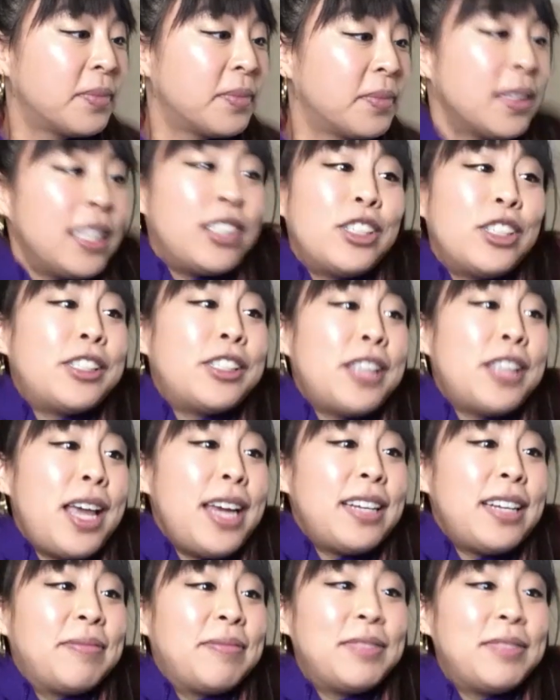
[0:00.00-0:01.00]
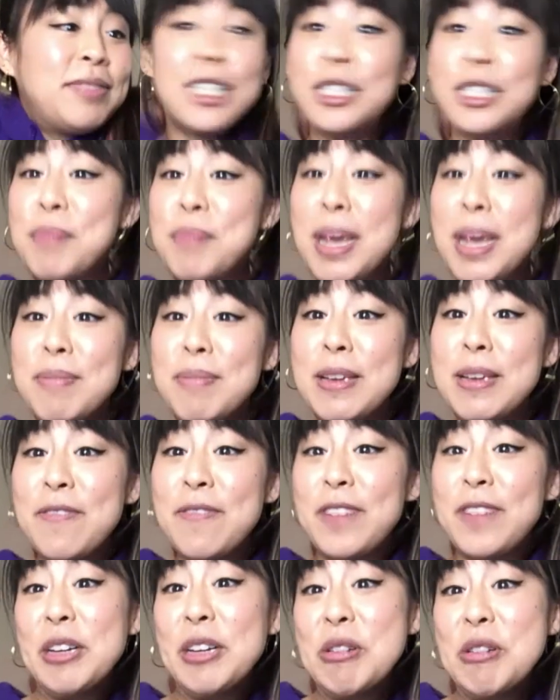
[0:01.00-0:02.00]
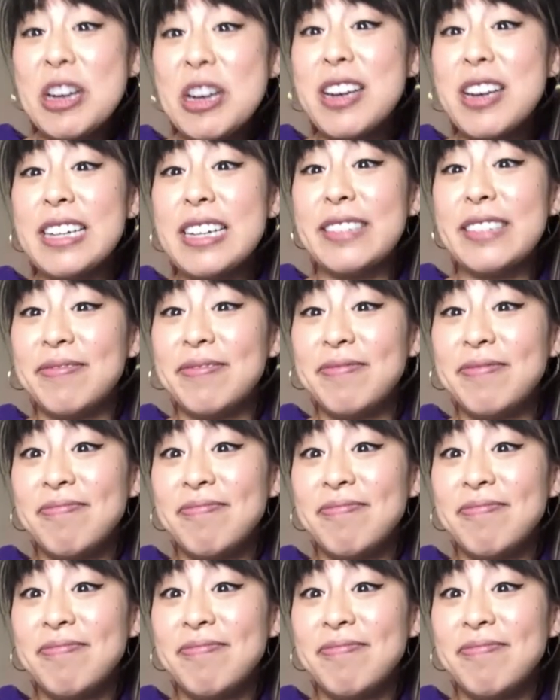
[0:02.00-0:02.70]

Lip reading: just like, does it make me feel good?